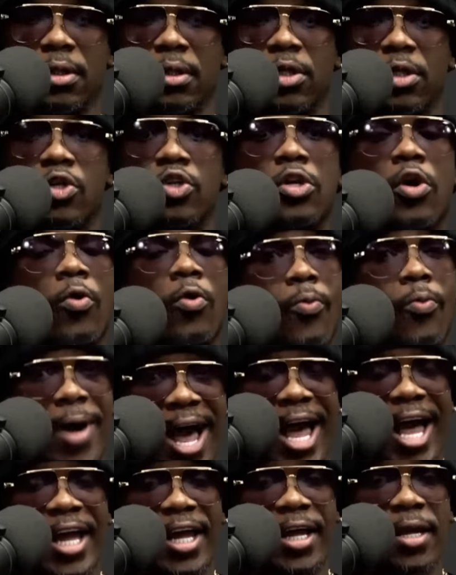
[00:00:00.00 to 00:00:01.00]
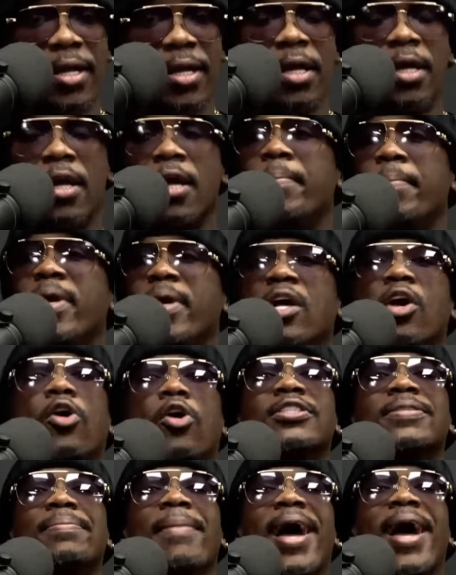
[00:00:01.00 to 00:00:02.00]
You know why? because
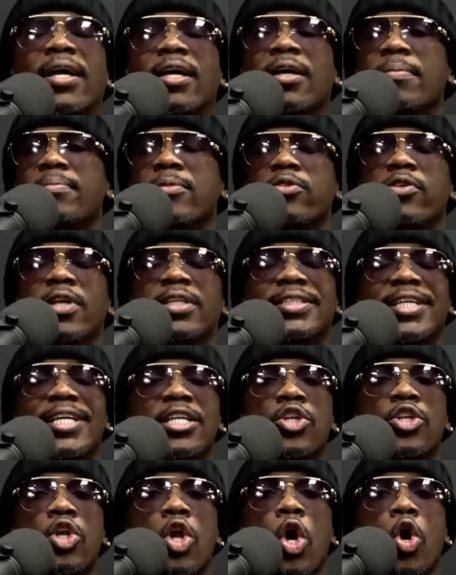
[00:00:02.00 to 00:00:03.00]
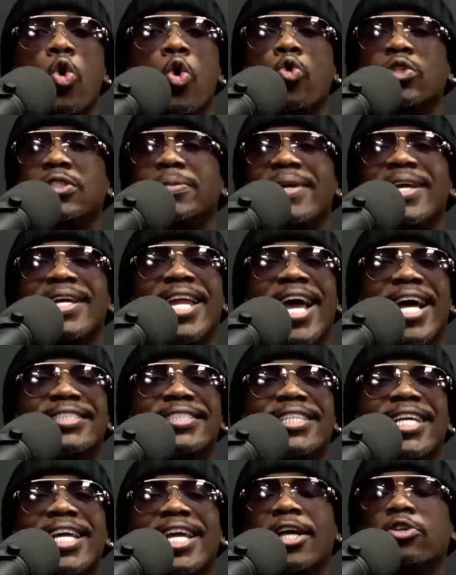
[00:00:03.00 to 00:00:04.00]
my community knows me and I
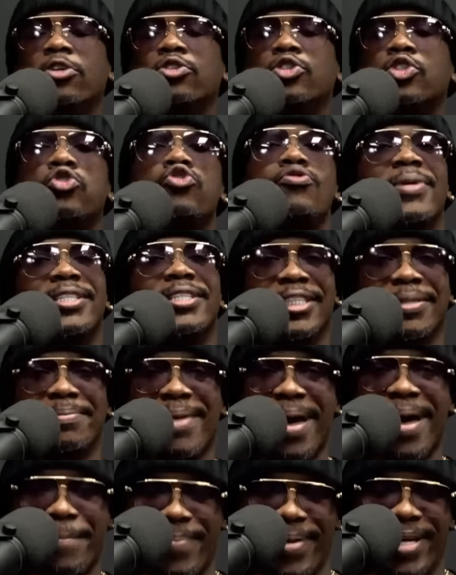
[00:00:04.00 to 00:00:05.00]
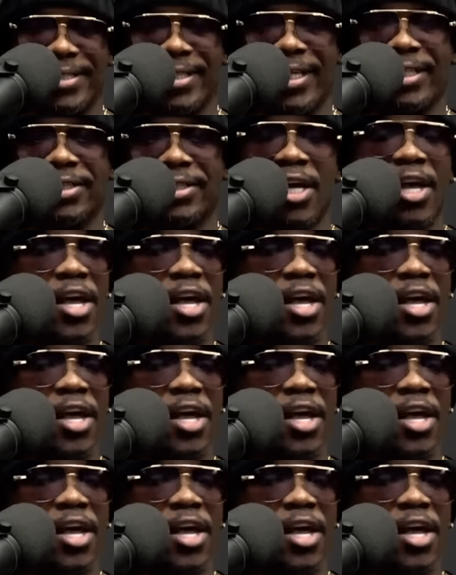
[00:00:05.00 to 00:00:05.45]
tell too much of my business.